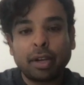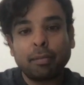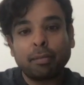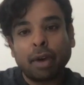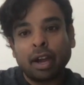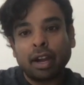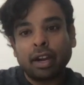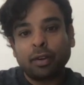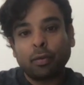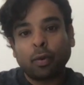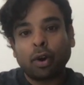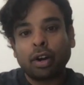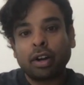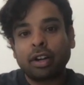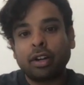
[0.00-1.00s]
might
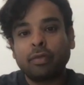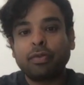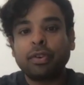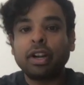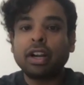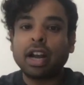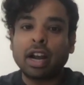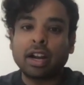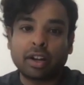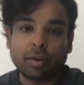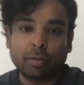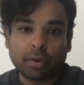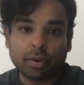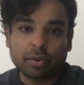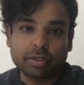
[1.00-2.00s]
want different
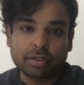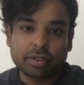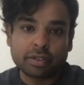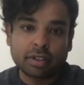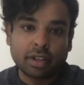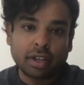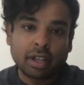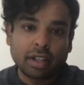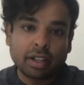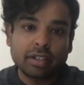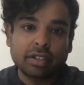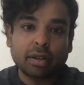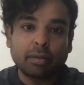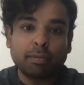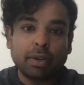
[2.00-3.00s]
attributes.
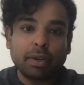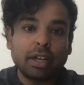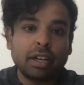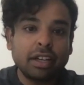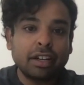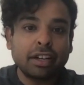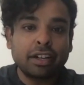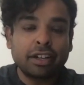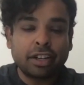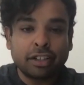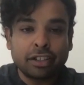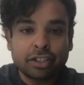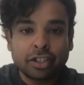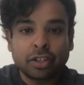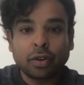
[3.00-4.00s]
That's completely
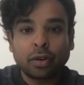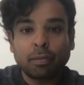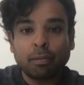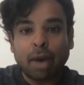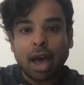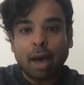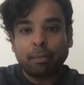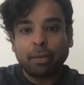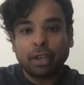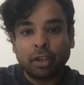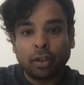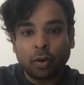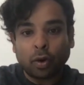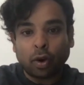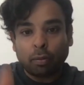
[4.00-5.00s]
contingent on mapping
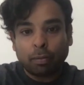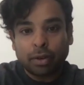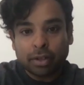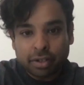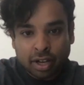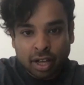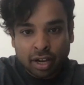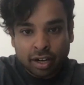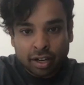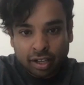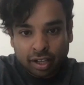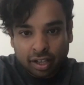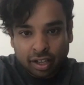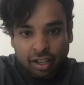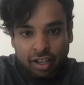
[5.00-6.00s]
your
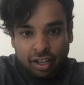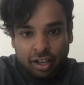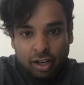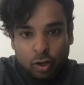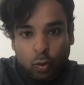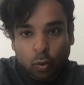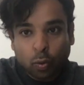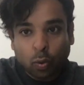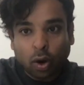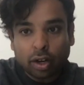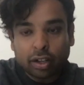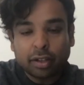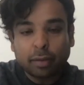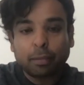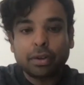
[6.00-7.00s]
personality to
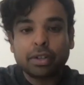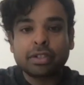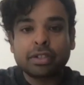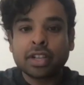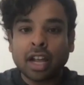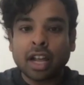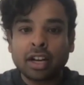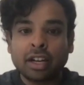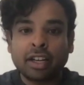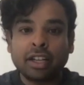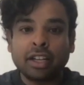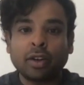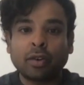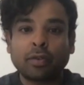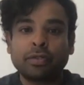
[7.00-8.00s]
what the
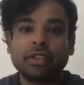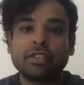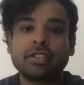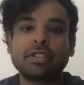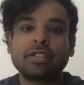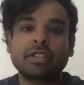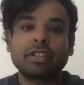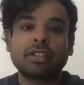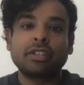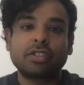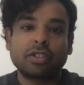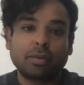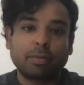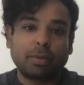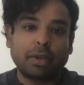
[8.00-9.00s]
personality of the system
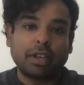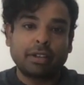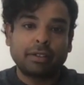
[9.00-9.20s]
should be.